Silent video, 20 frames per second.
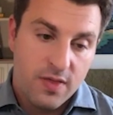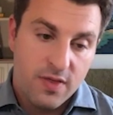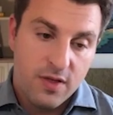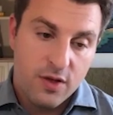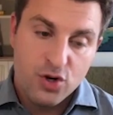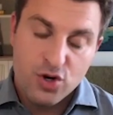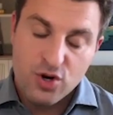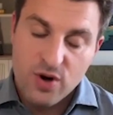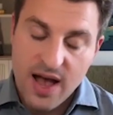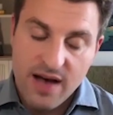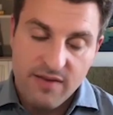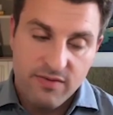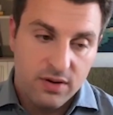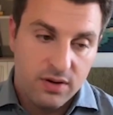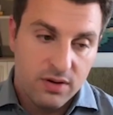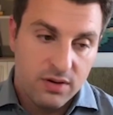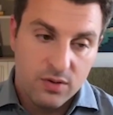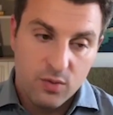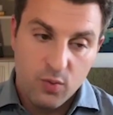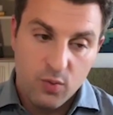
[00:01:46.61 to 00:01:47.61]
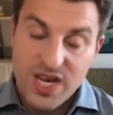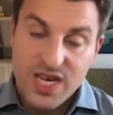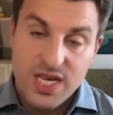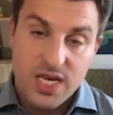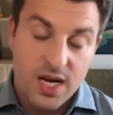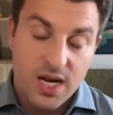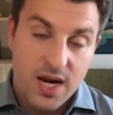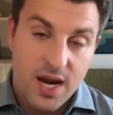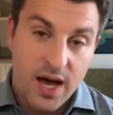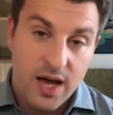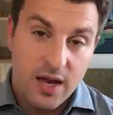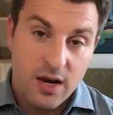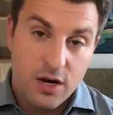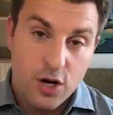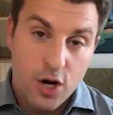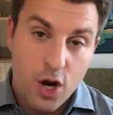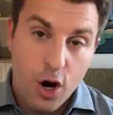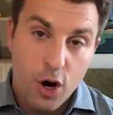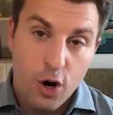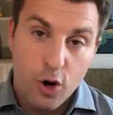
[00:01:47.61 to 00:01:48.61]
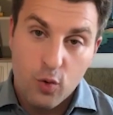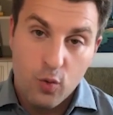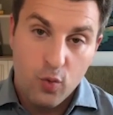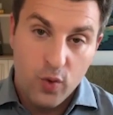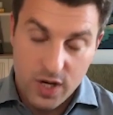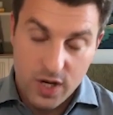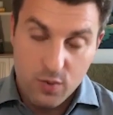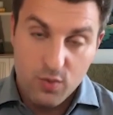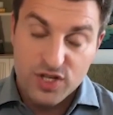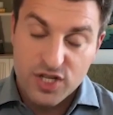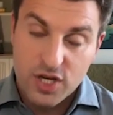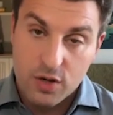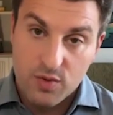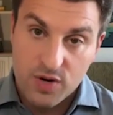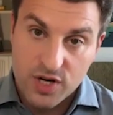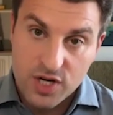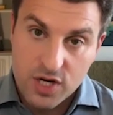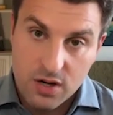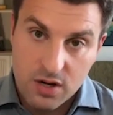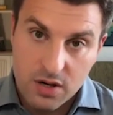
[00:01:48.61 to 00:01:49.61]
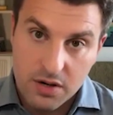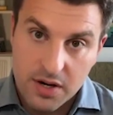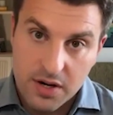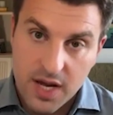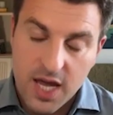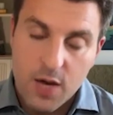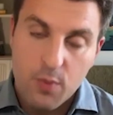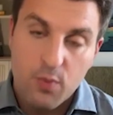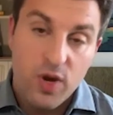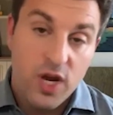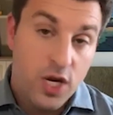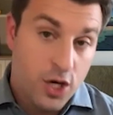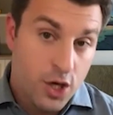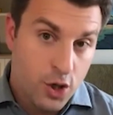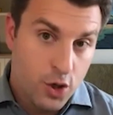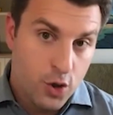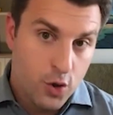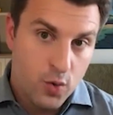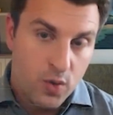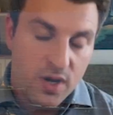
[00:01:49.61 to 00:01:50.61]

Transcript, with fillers: travel we did not know when it was going to return and we knew